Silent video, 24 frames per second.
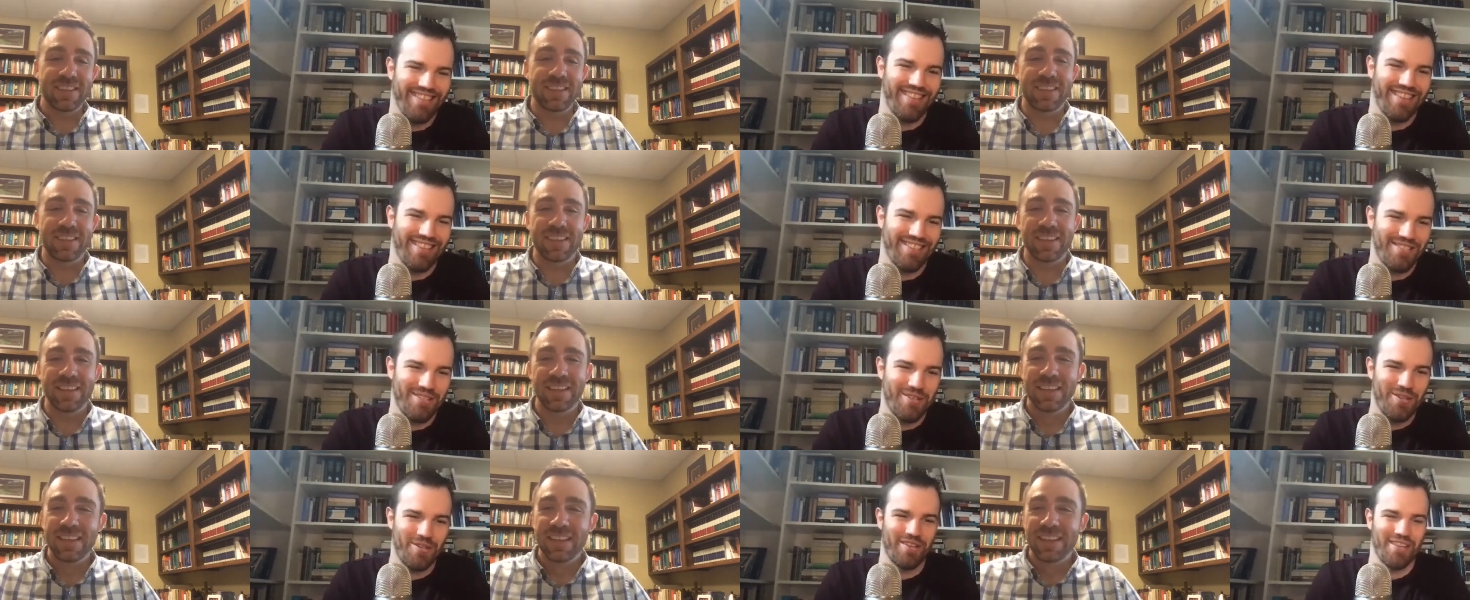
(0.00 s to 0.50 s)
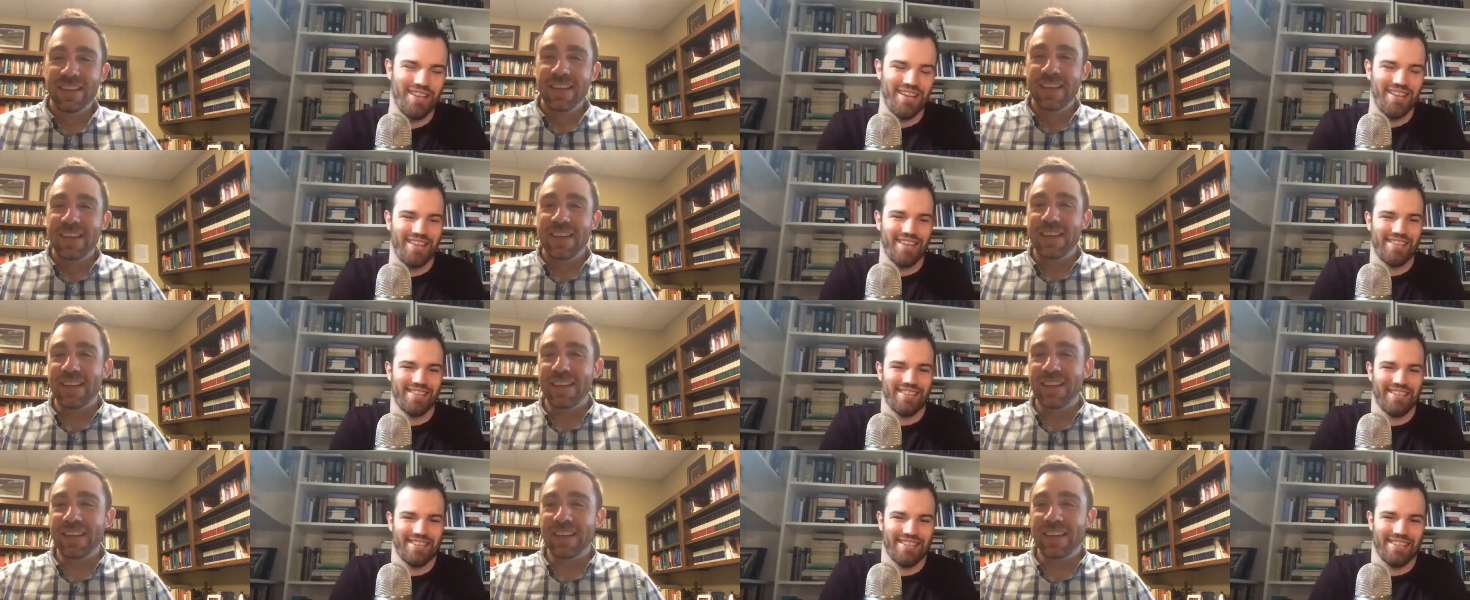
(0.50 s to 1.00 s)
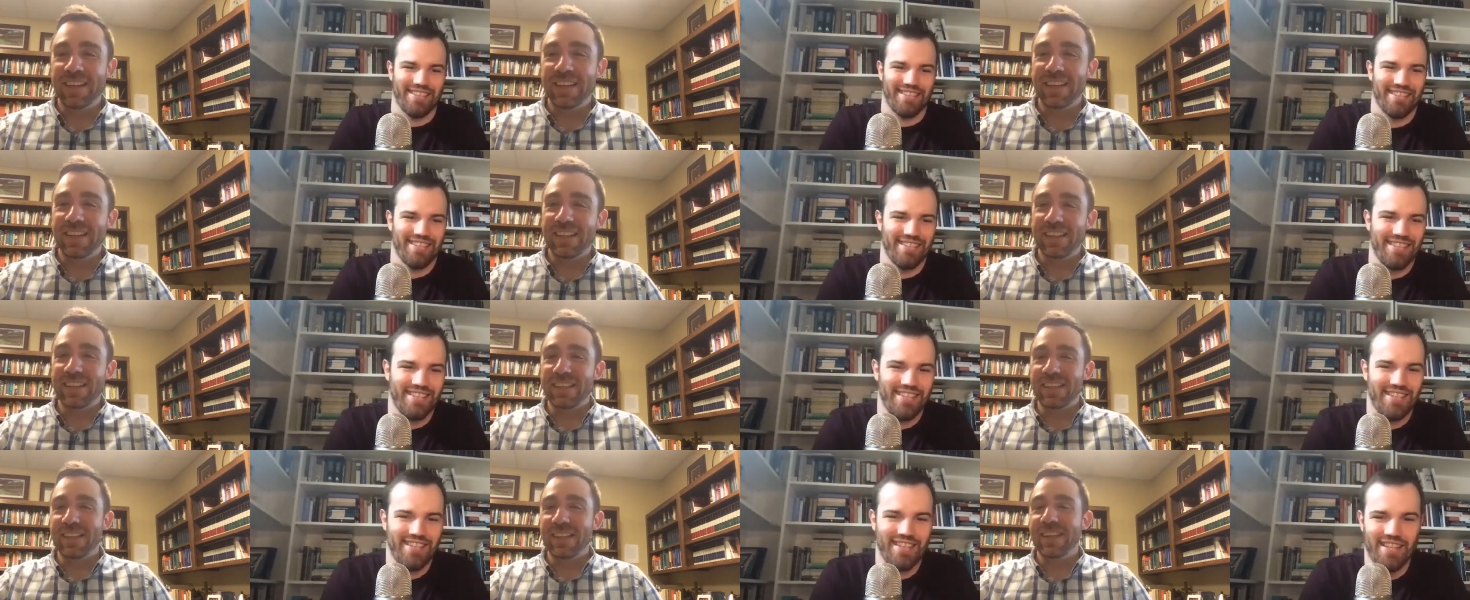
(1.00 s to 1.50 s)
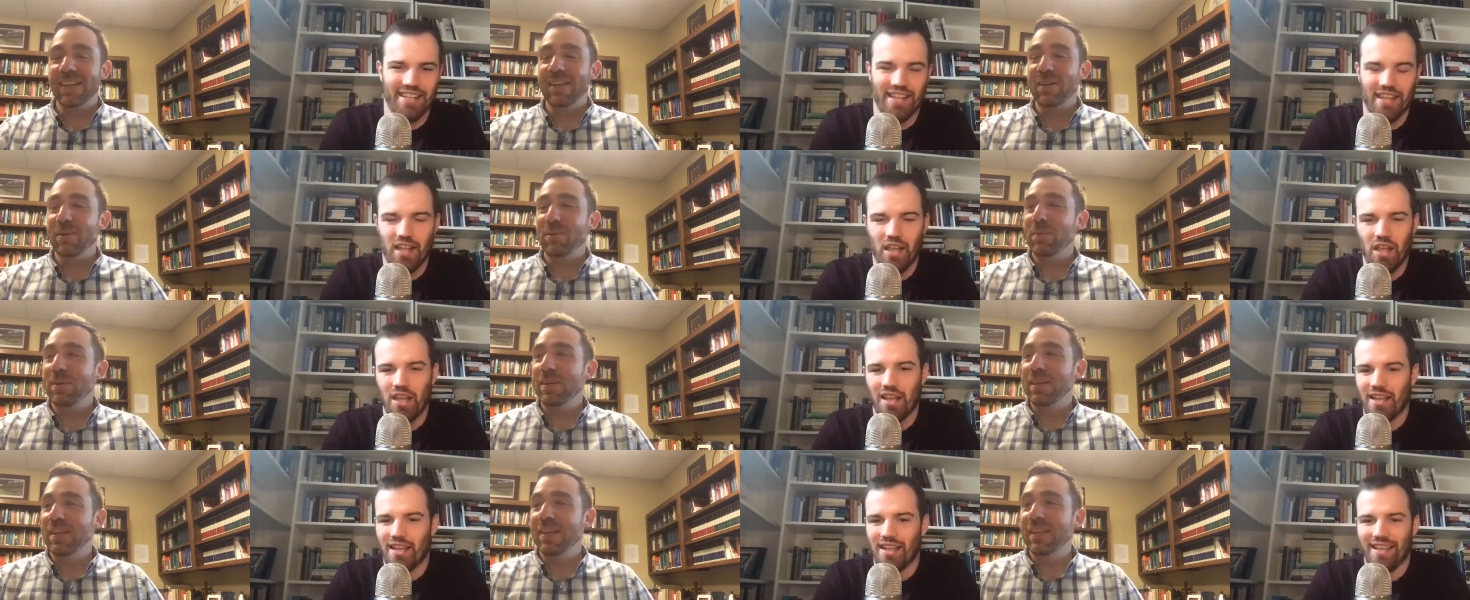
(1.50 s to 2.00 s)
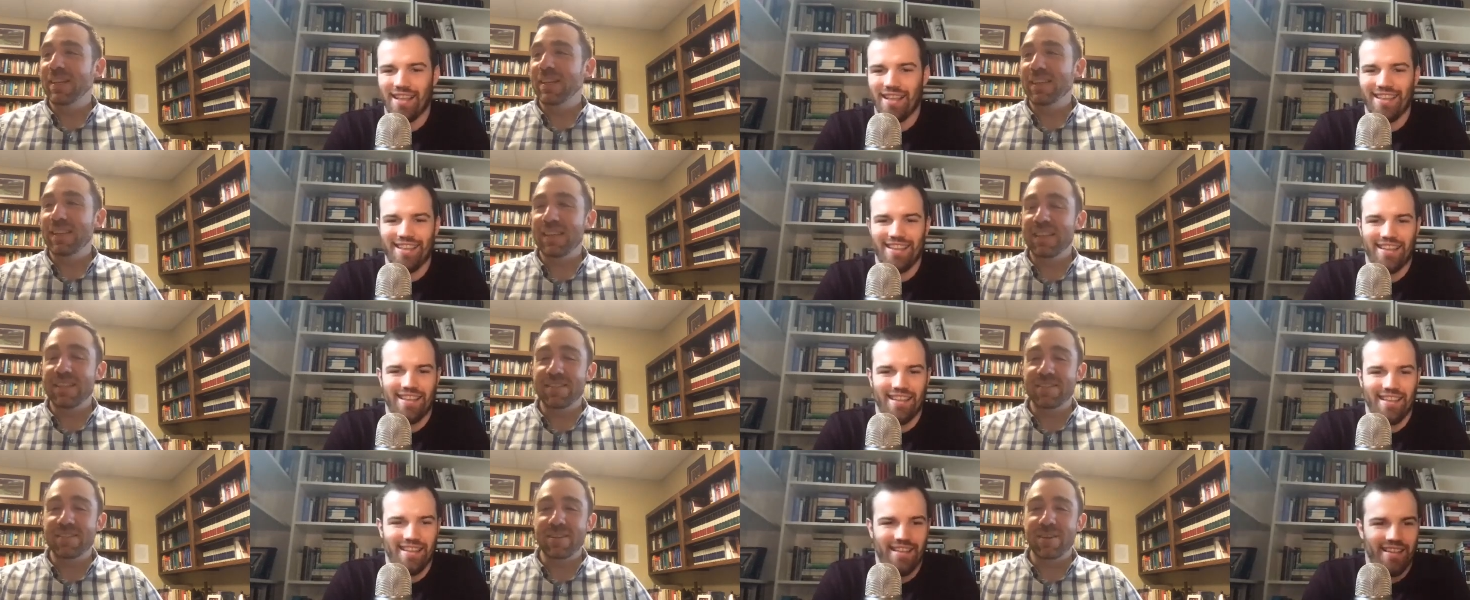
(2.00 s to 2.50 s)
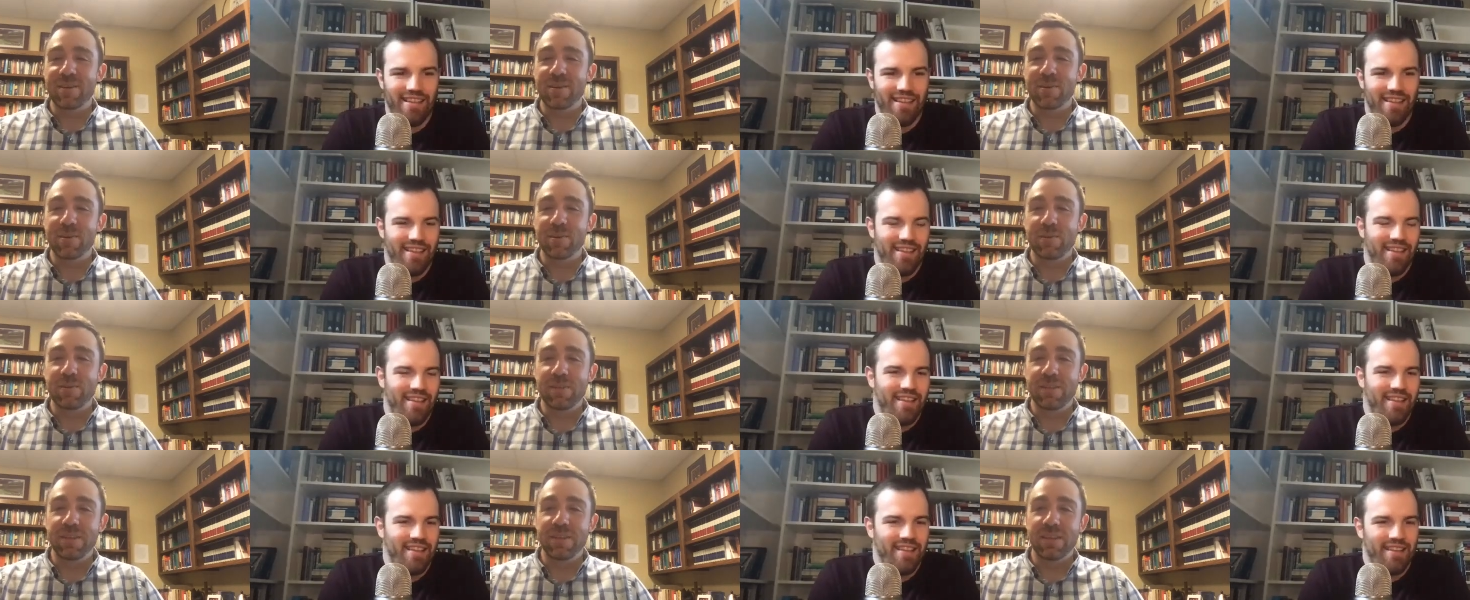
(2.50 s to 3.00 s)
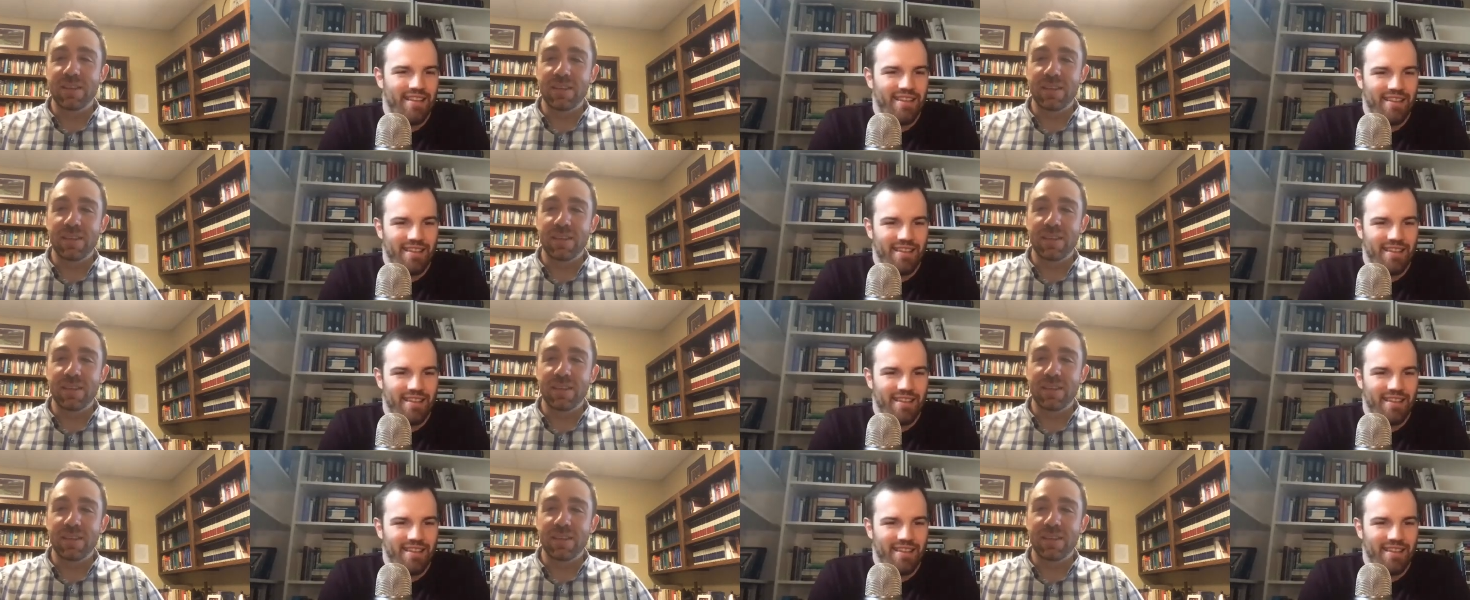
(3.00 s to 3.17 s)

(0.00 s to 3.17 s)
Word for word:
Speaker 1: that's good i like that yeah and and so the,